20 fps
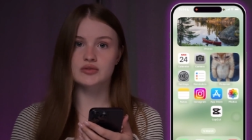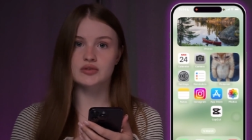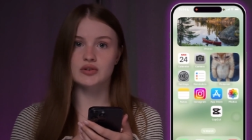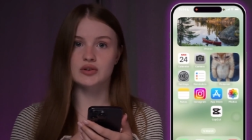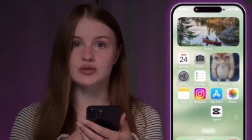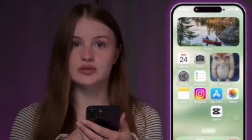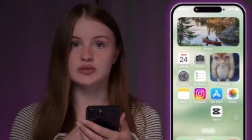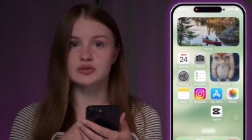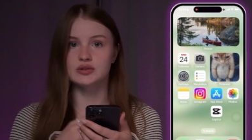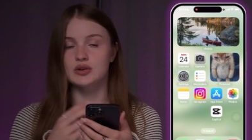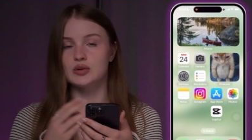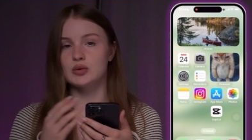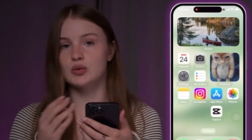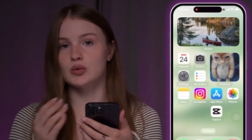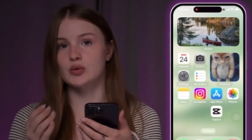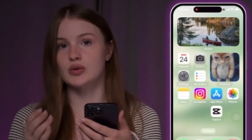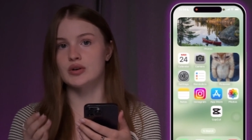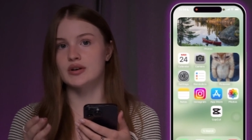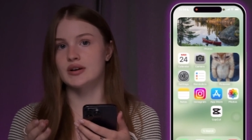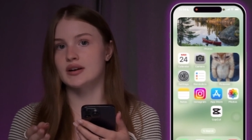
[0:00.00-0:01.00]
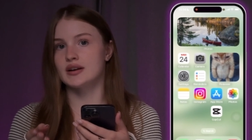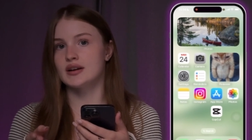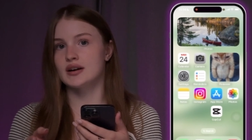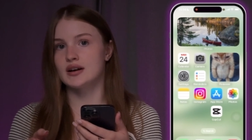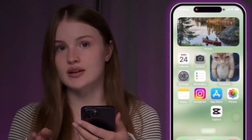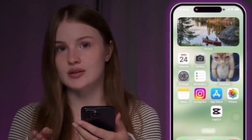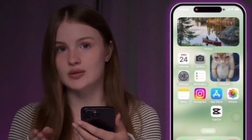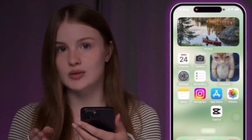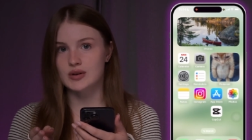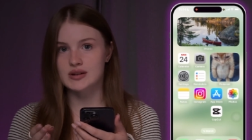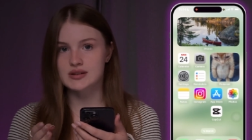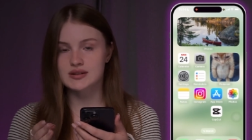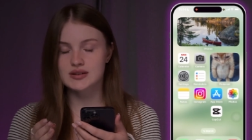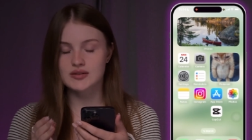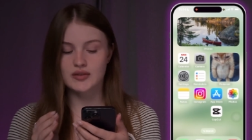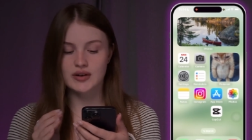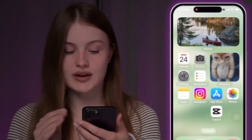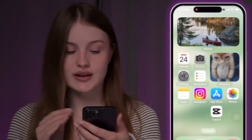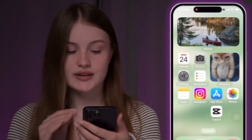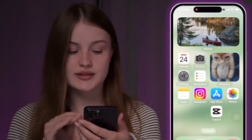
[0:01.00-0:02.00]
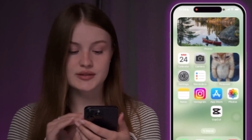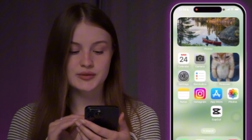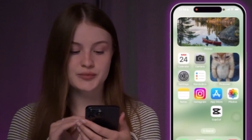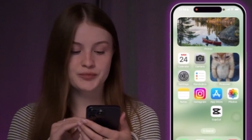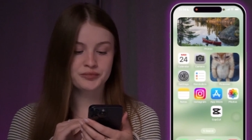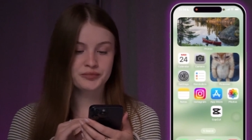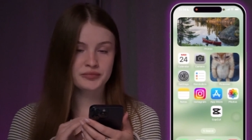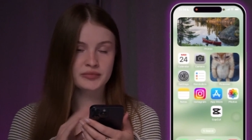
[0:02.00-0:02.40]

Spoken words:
phone or an iOS device.